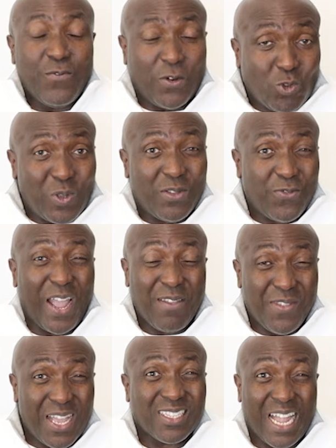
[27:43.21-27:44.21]
For
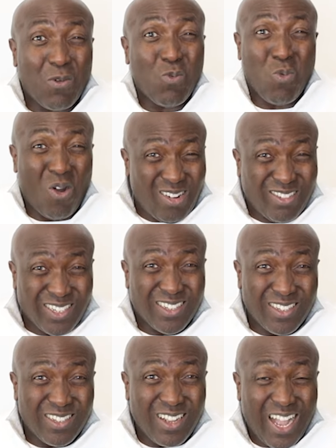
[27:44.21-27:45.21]
25 years, I worked.
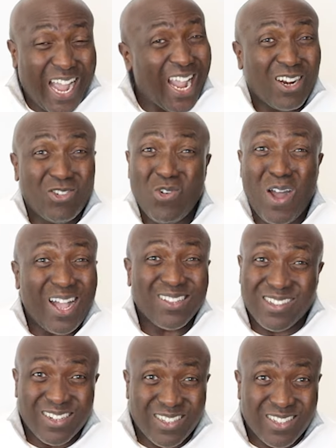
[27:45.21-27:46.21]
I had no
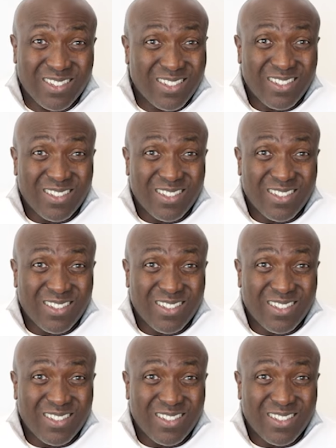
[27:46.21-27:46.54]
assets.